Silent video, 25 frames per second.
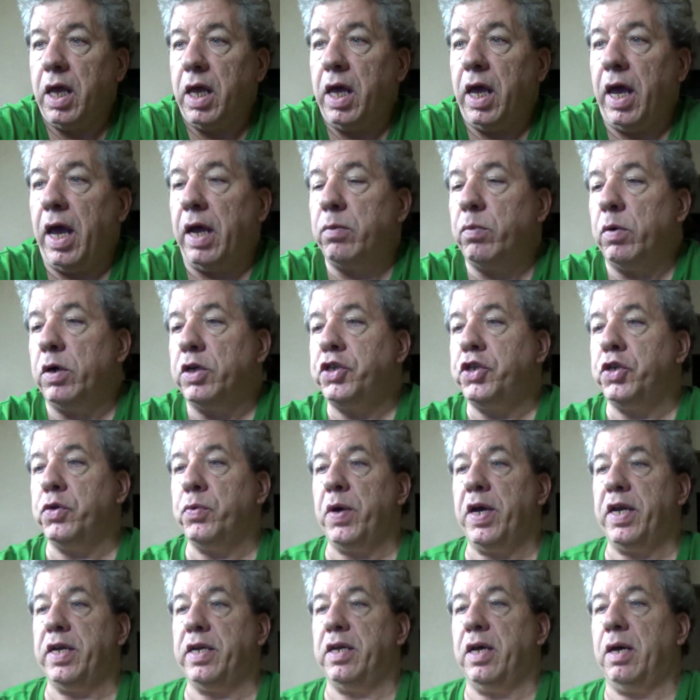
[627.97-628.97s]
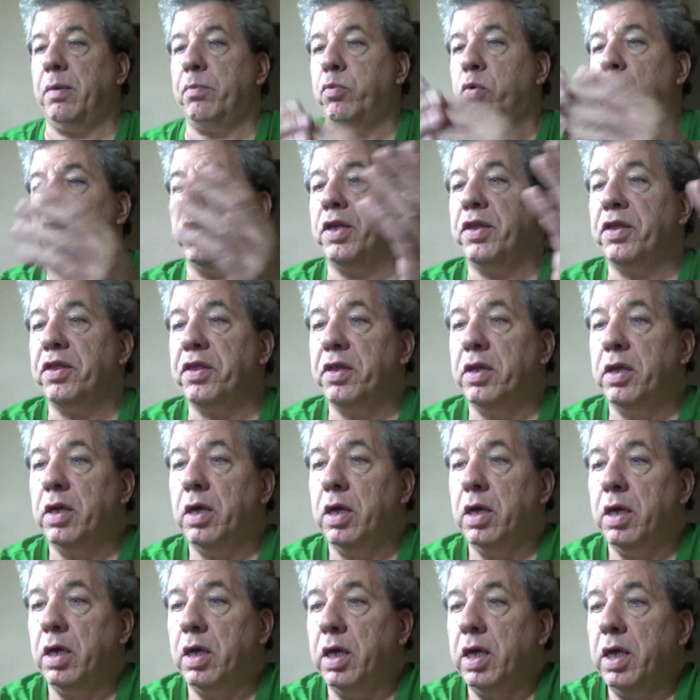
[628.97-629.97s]
And what you end up with
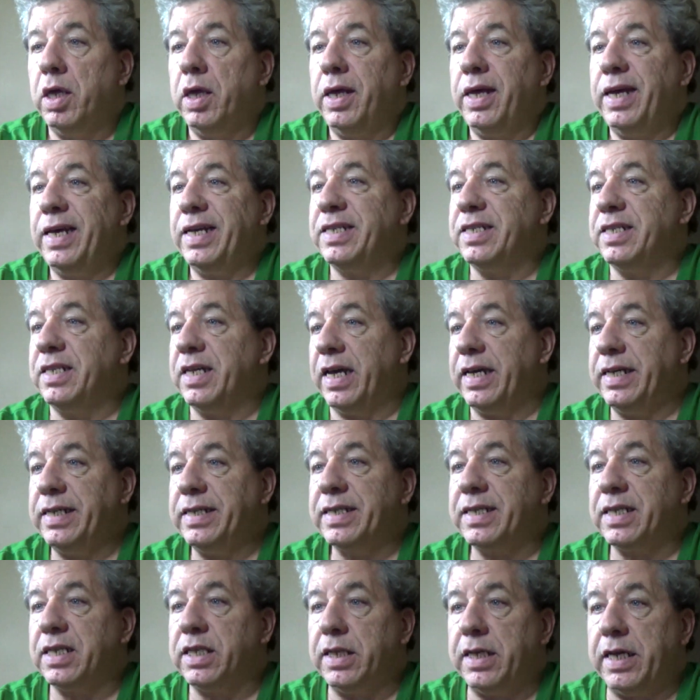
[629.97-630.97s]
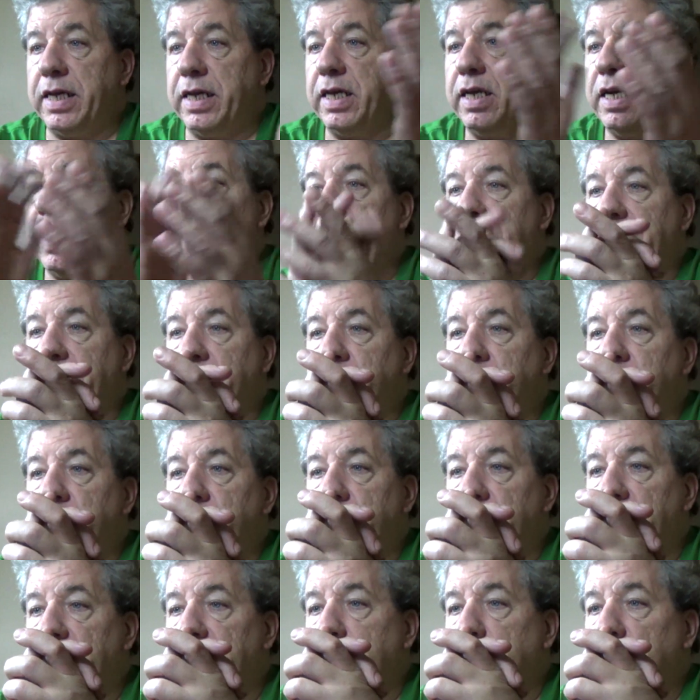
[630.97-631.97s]
is nice clean
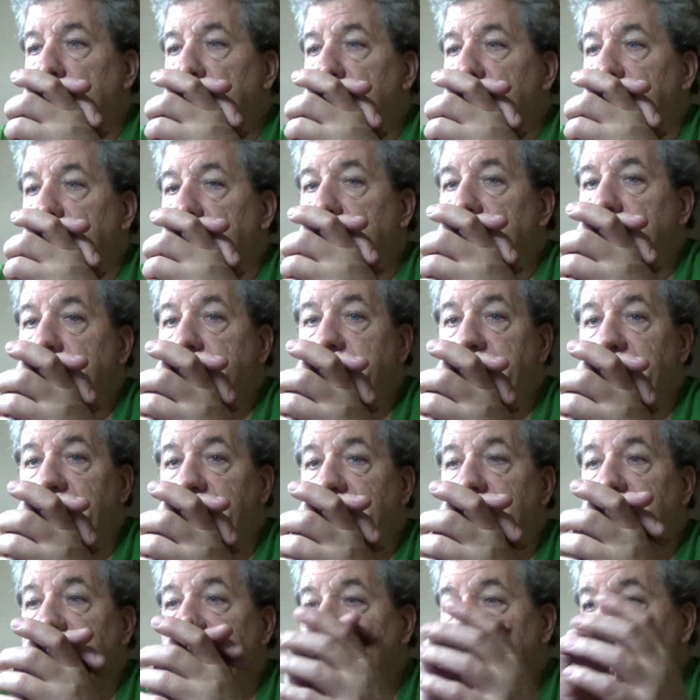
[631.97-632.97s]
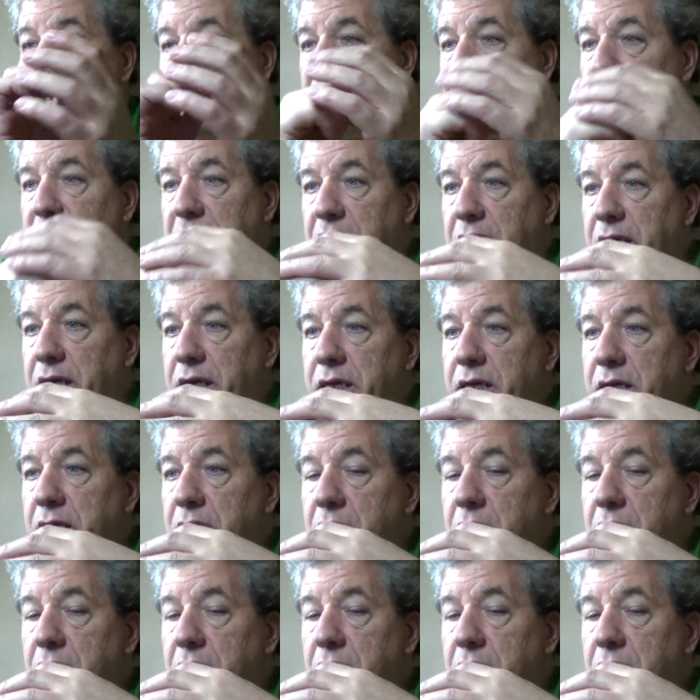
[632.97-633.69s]
HDMI 1080p.